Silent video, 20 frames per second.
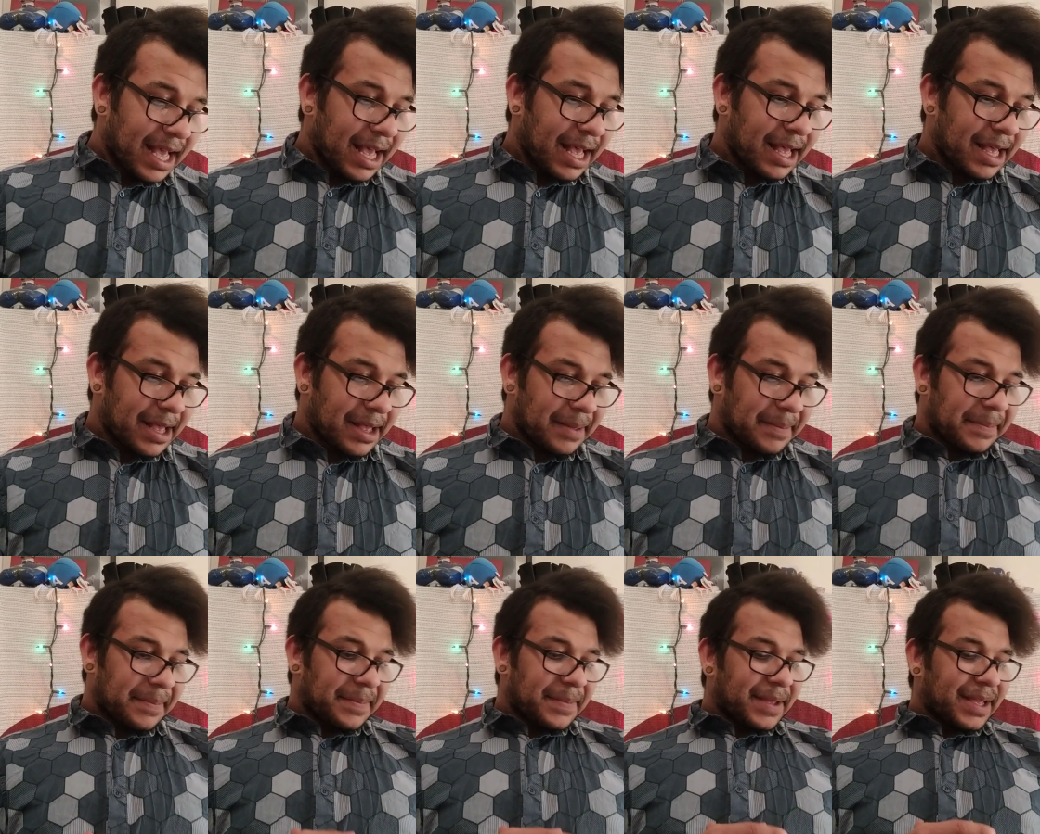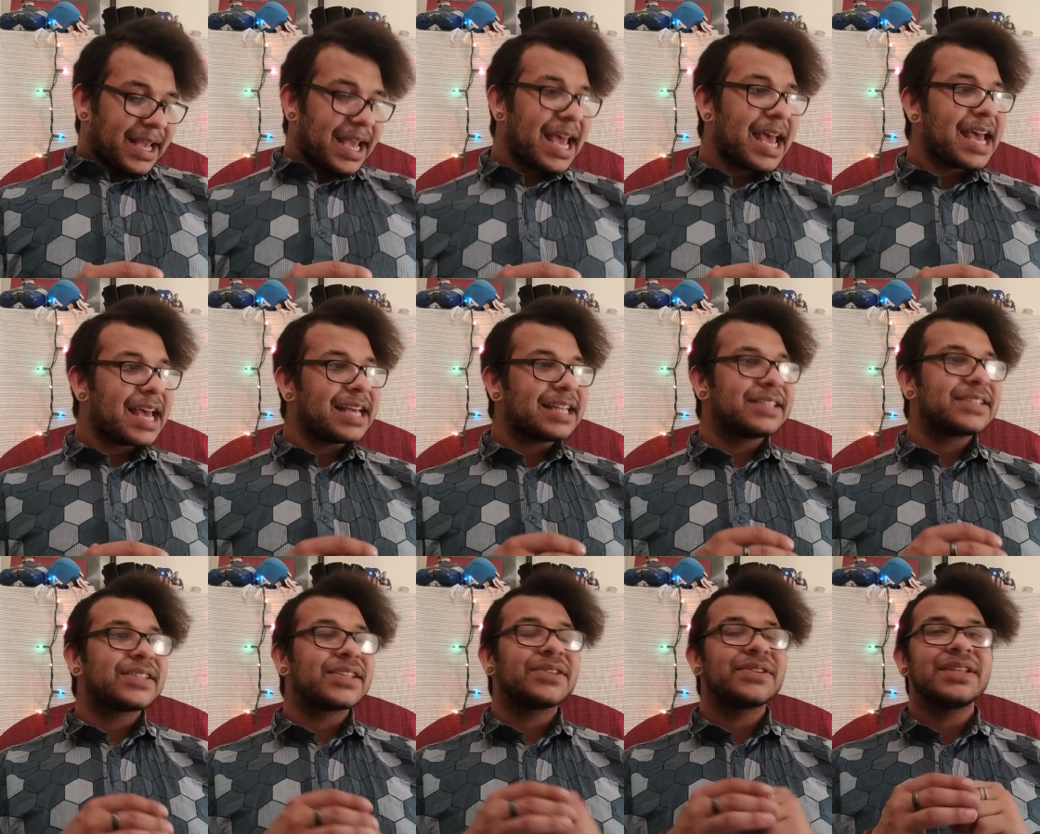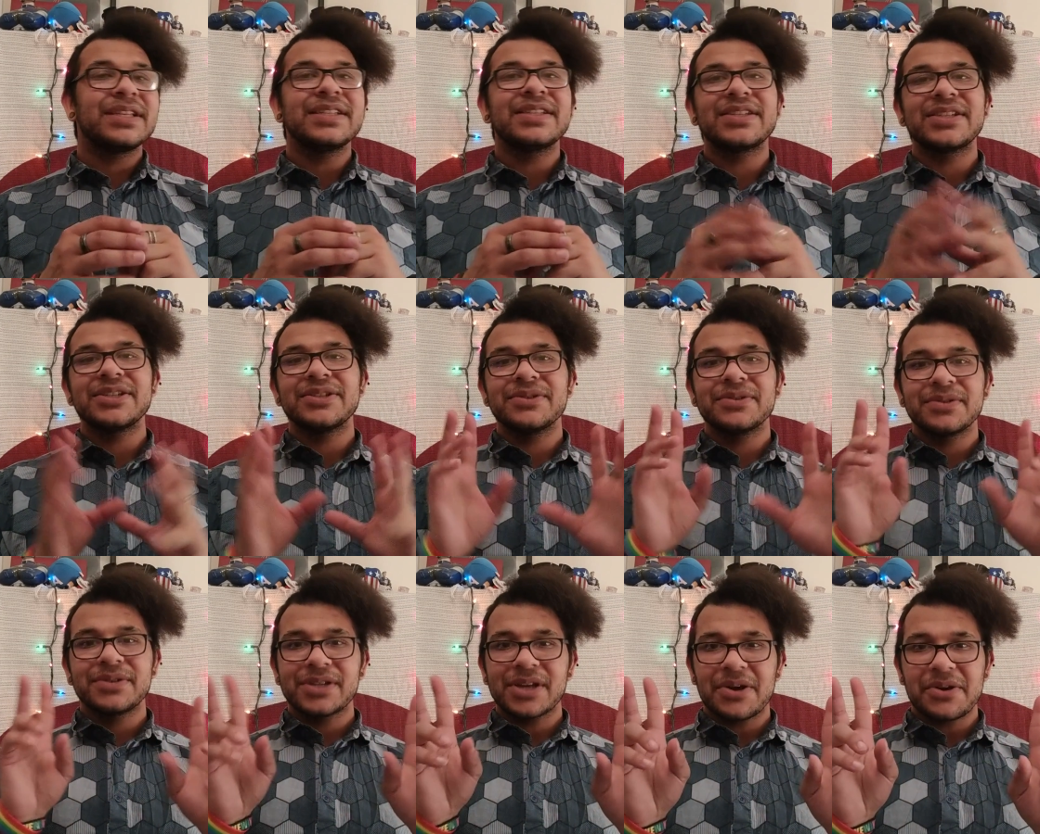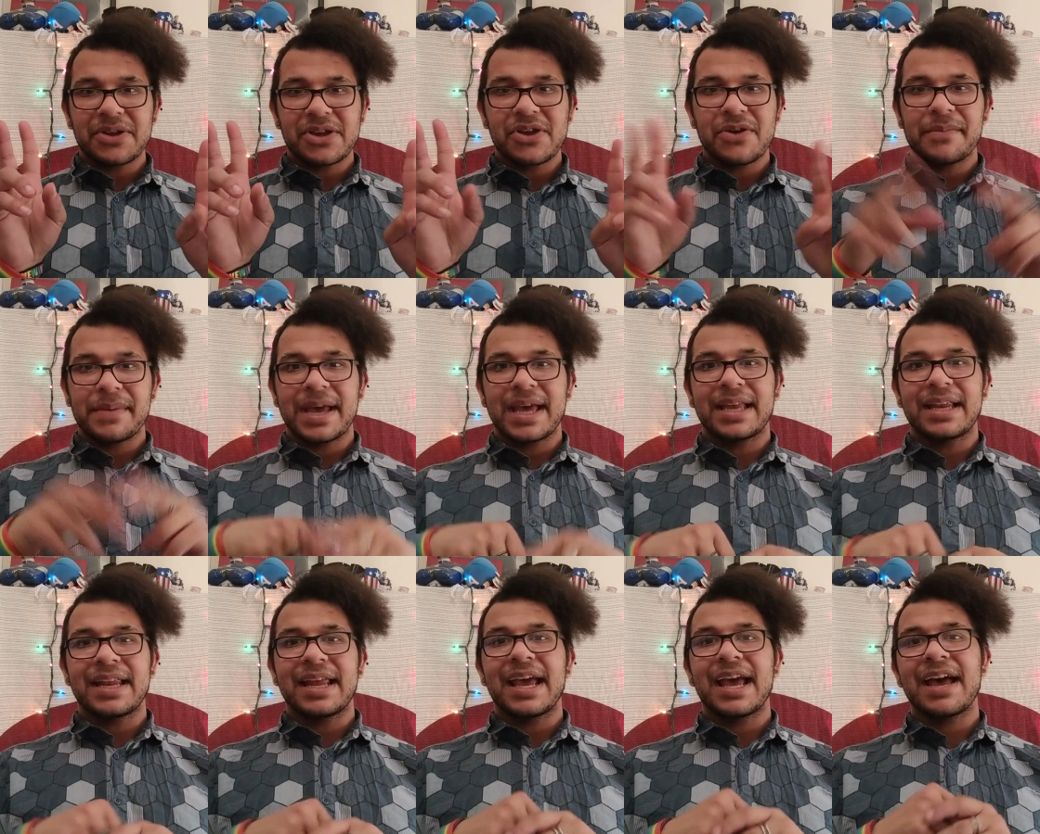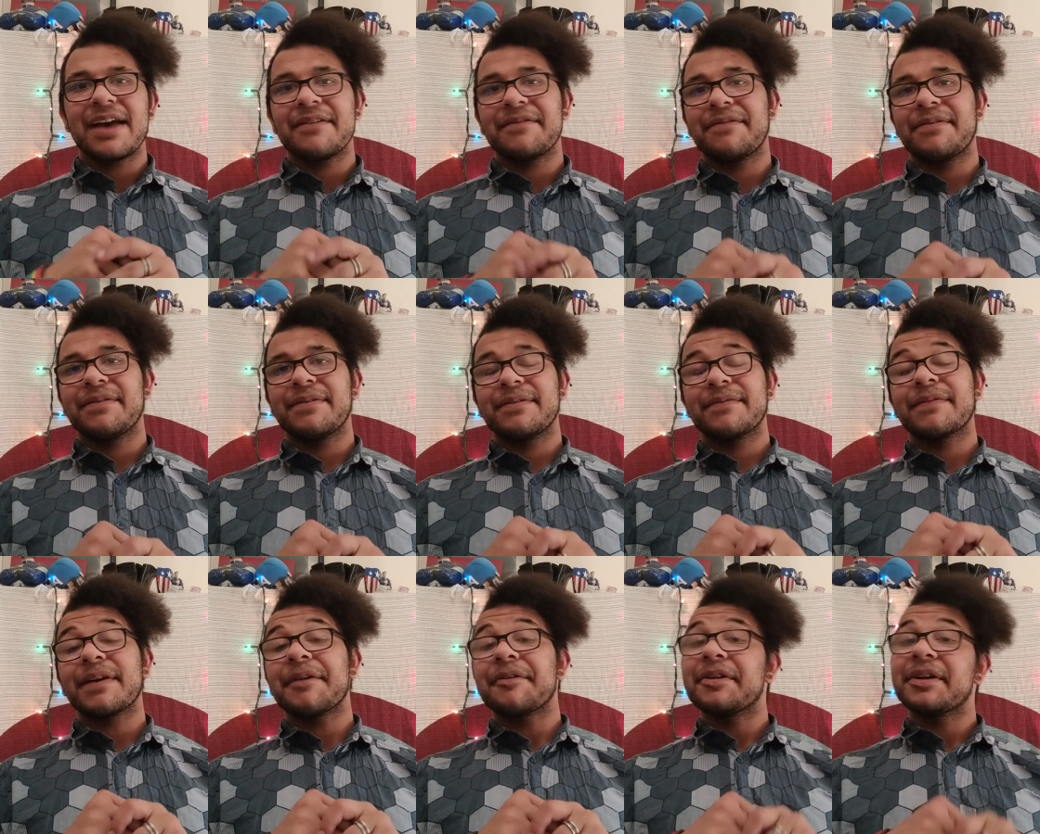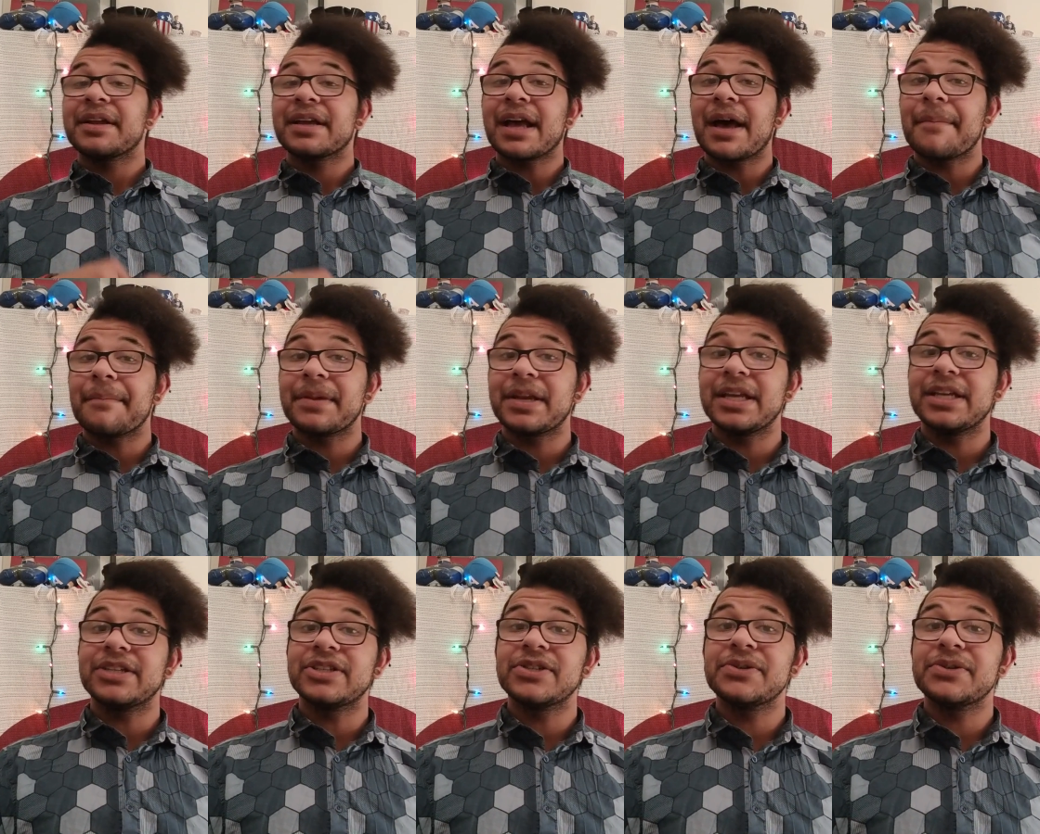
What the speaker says: And so these two Tokyo men have founded a company